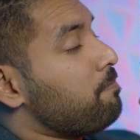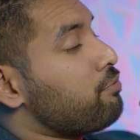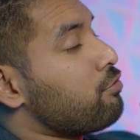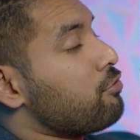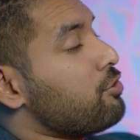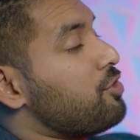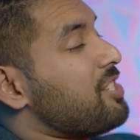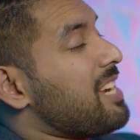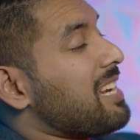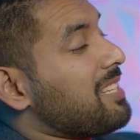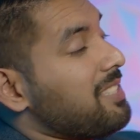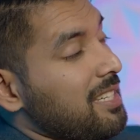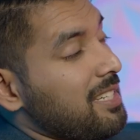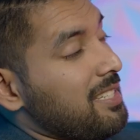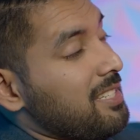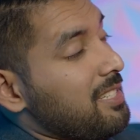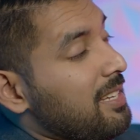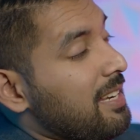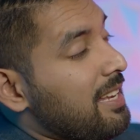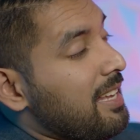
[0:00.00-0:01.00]
project
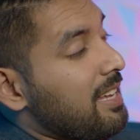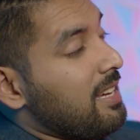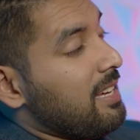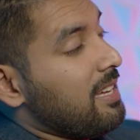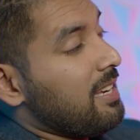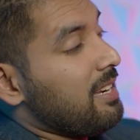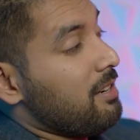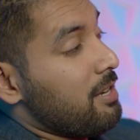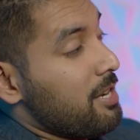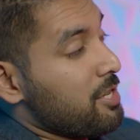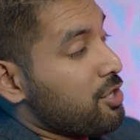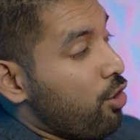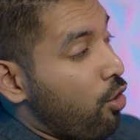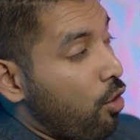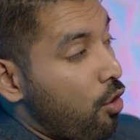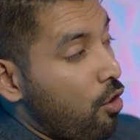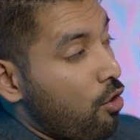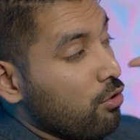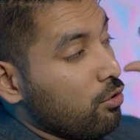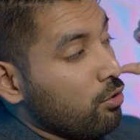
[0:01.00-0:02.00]
it, let
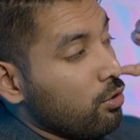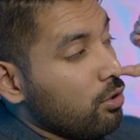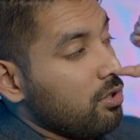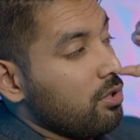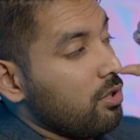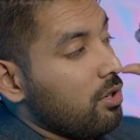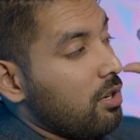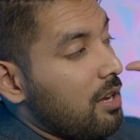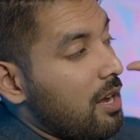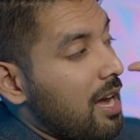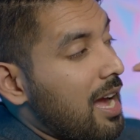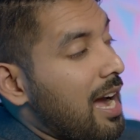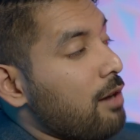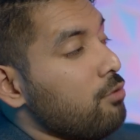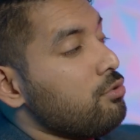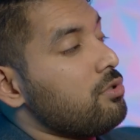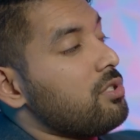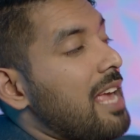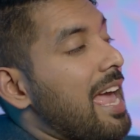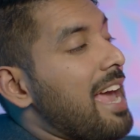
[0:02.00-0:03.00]
your whole
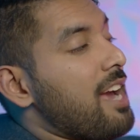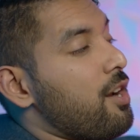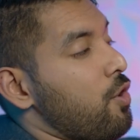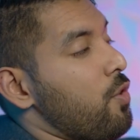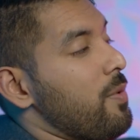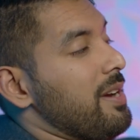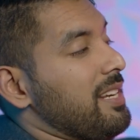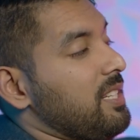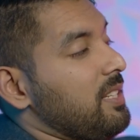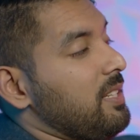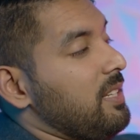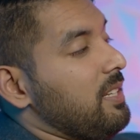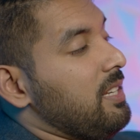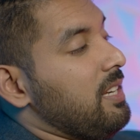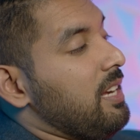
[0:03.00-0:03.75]
house echo it.